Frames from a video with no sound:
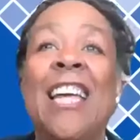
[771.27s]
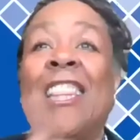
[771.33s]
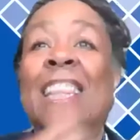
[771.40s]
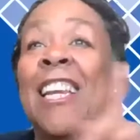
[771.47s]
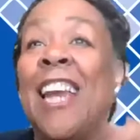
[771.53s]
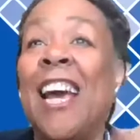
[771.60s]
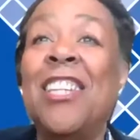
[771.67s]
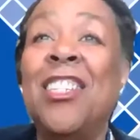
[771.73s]
in
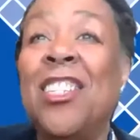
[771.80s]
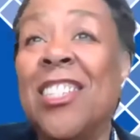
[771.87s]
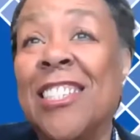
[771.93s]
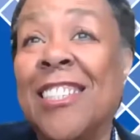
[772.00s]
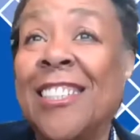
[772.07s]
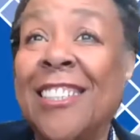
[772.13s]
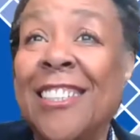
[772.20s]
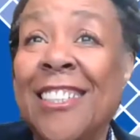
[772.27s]
the
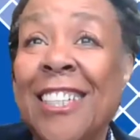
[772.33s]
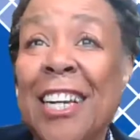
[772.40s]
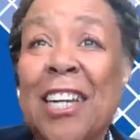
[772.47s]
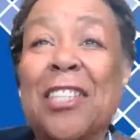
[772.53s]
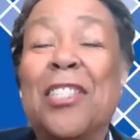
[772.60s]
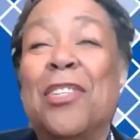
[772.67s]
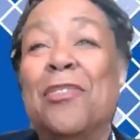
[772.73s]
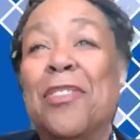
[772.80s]
nation
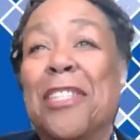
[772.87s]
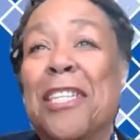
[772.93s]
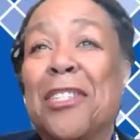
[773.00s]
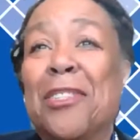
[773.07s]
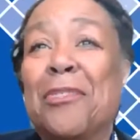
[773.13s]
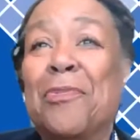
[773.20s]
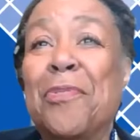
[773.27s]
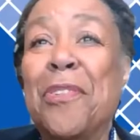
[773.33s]
doing
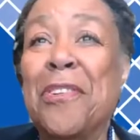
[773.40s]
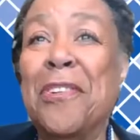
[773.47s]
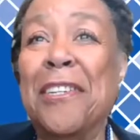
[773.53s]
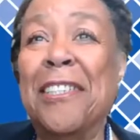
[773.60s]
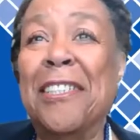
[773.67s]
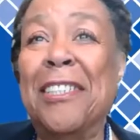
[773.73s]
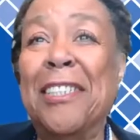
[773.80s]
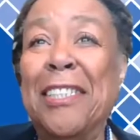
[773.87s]
this work.
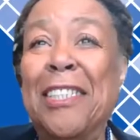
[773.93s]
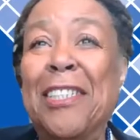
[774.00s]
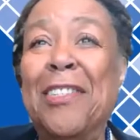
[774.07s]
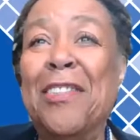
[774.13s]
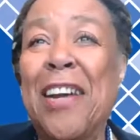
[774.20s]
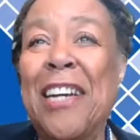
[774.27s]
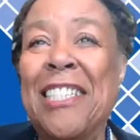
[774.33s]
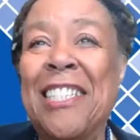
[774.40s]

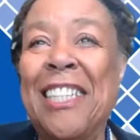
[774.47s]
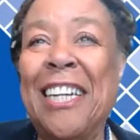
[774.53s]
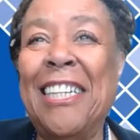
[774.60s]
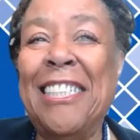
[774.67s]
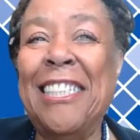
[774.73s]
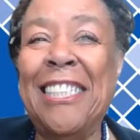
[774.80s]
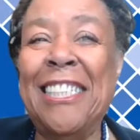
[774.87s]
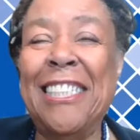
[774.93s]

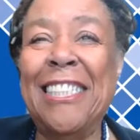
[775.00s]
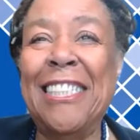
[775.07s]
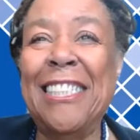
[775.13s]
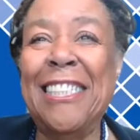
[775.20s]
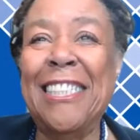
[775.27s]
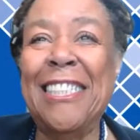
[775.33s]
Congratulations.